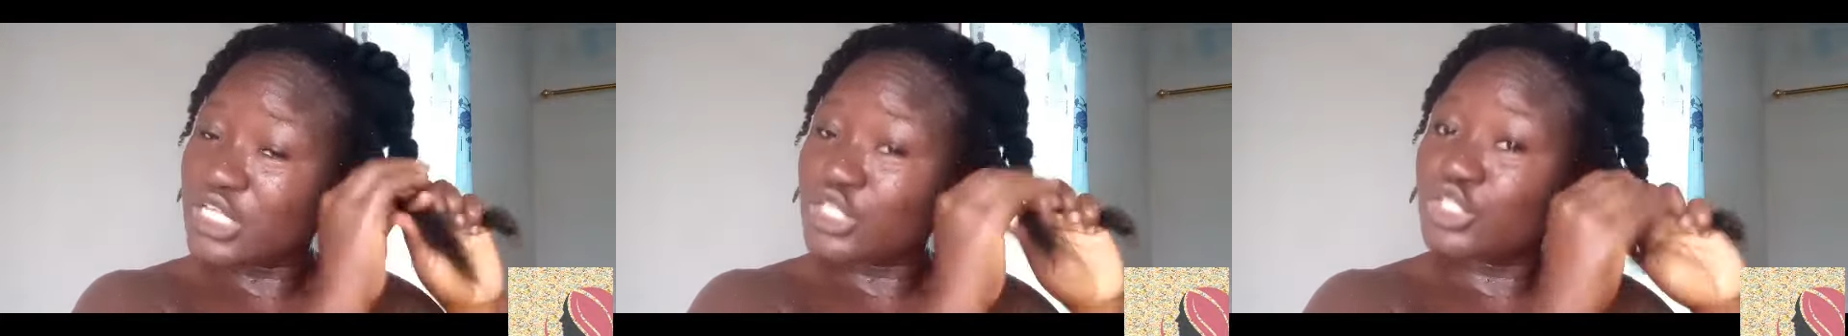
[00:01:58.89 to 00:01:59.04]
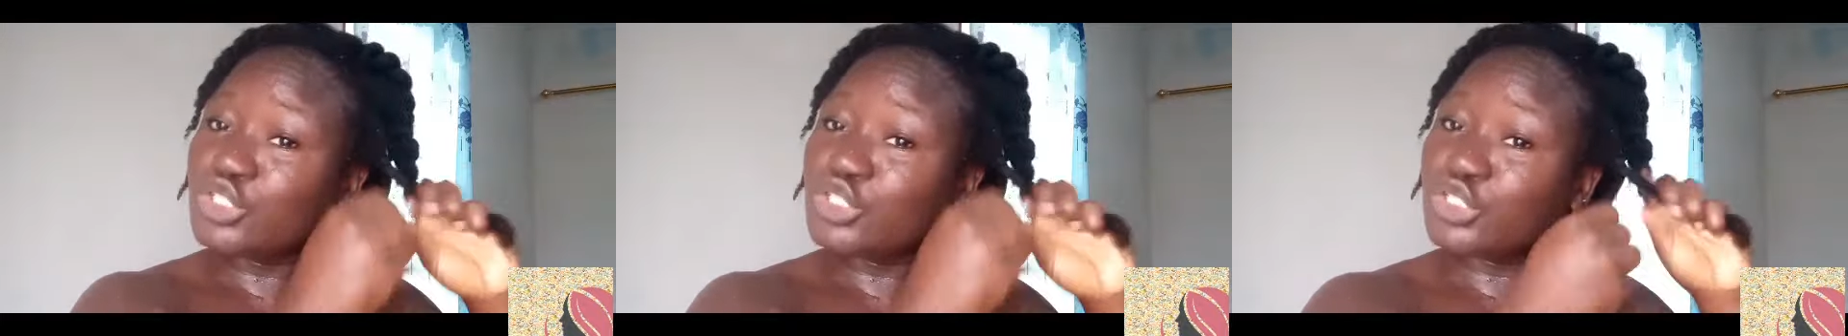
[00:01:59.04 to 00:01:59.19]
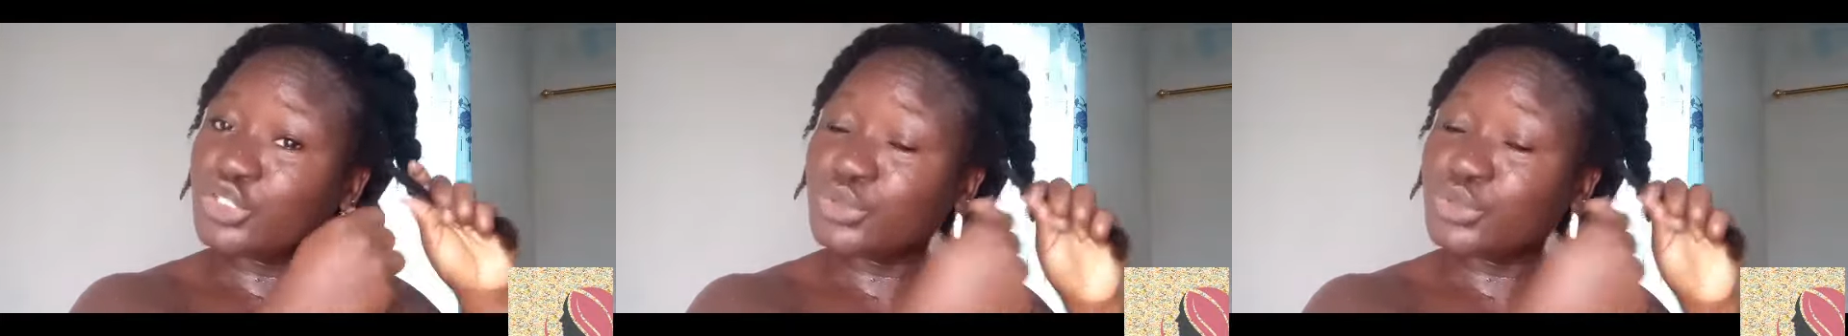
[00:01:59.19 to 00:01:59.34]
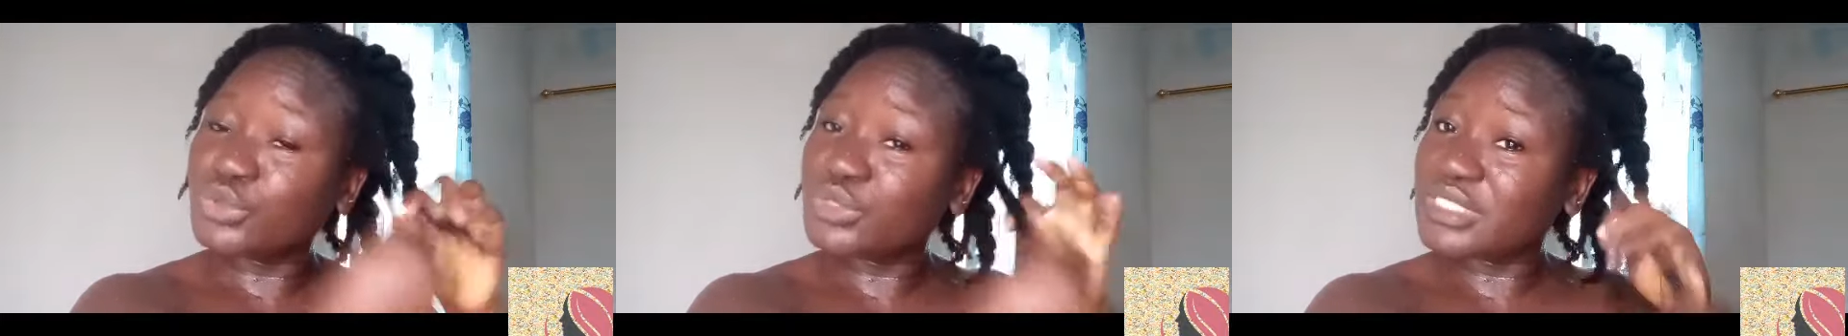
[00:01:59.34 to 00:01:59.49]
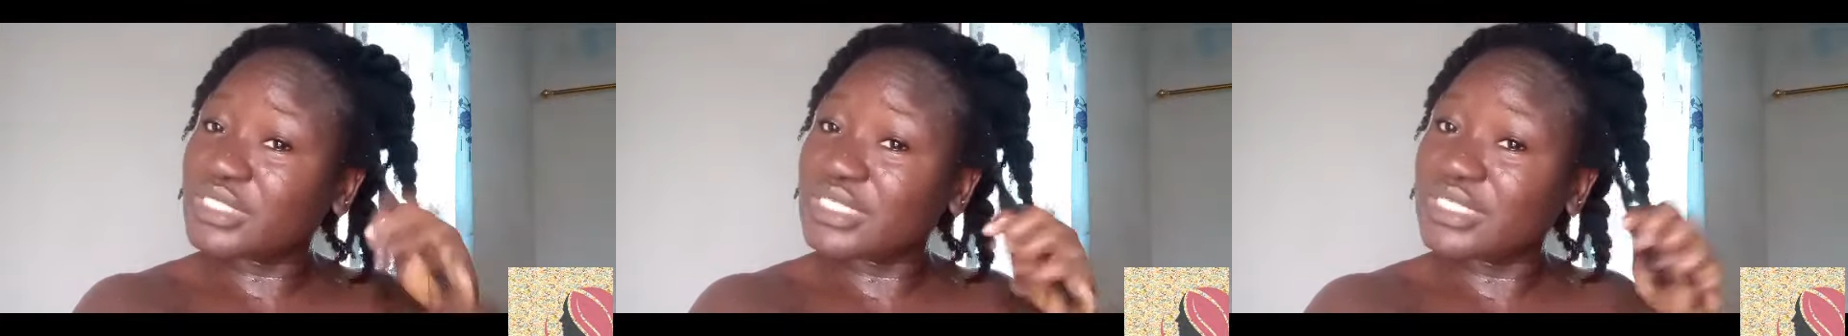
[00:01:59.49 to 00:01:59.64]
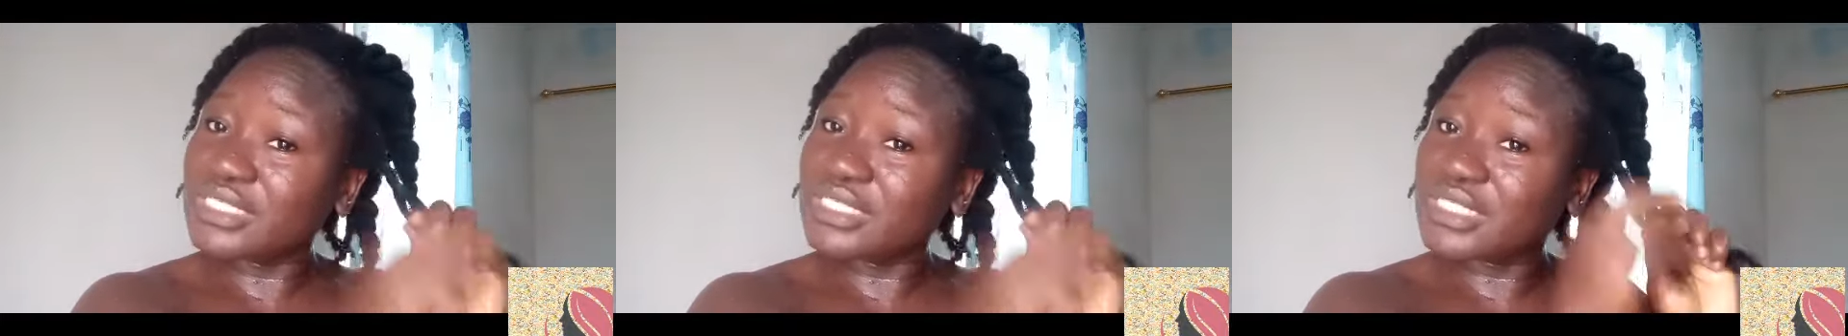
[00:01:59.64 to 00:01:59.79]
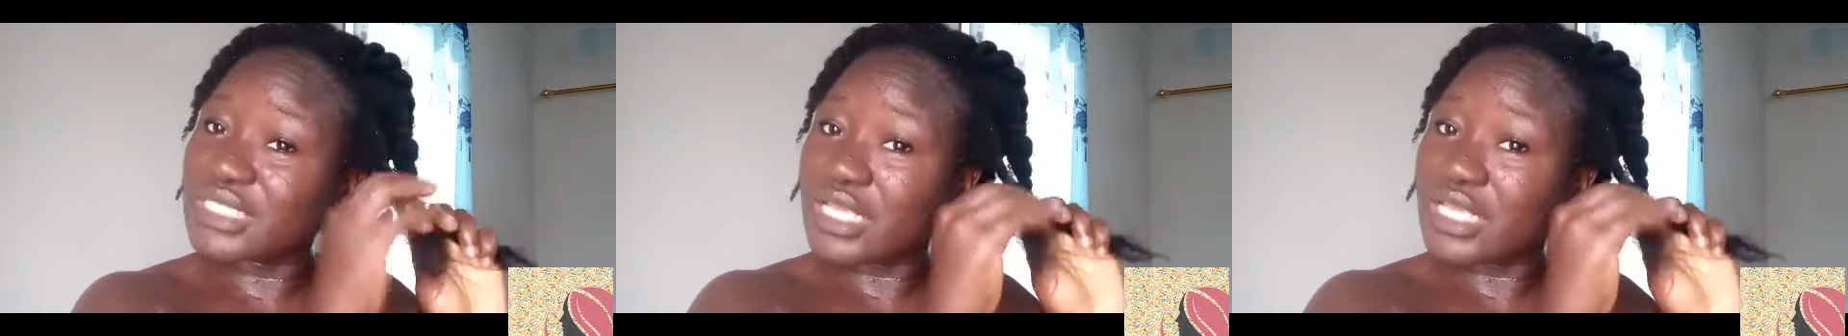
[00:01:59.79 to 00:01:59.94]

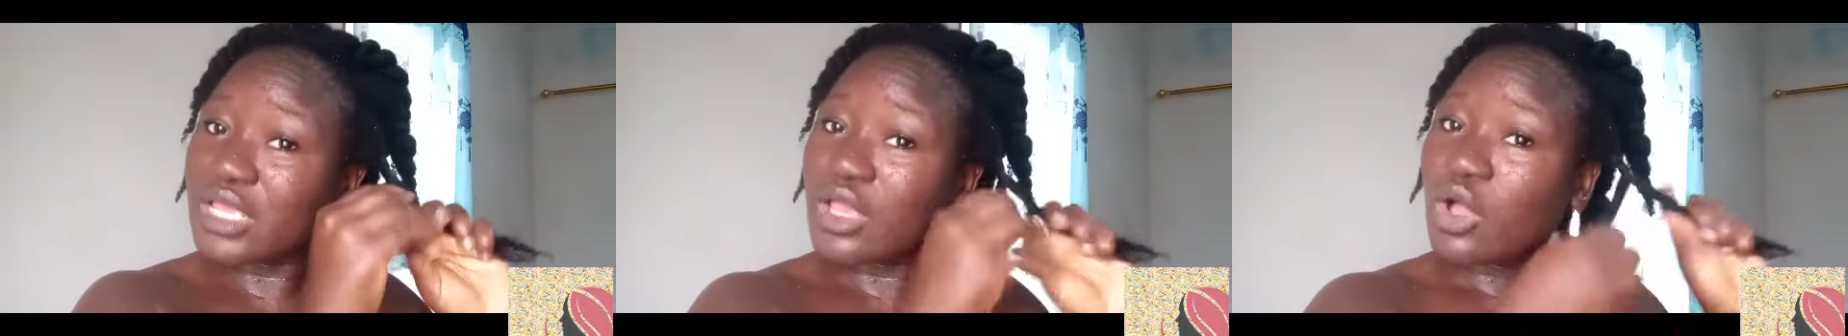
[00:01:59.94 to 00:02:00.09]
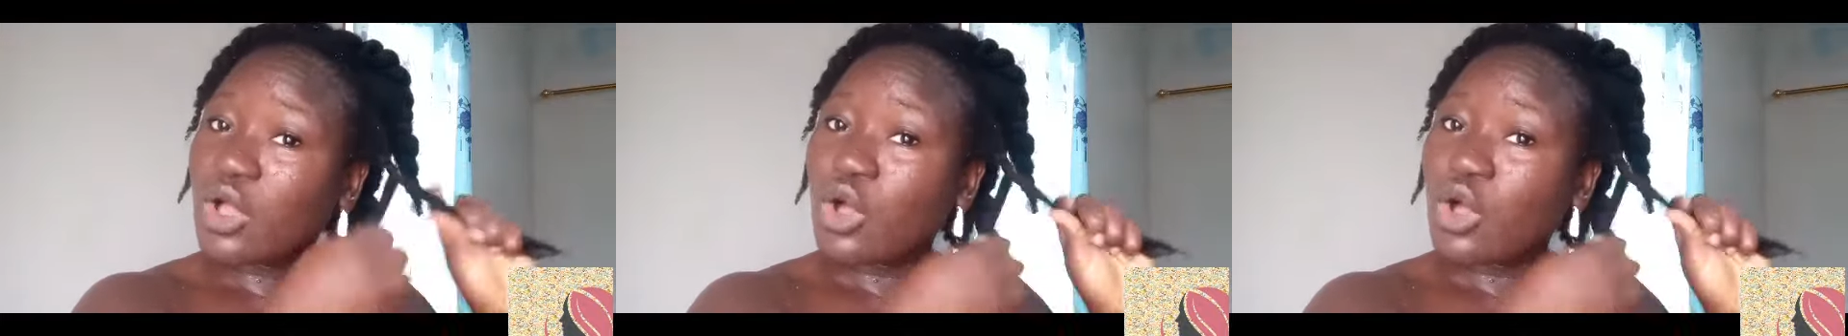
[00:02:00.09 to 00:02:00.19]
using the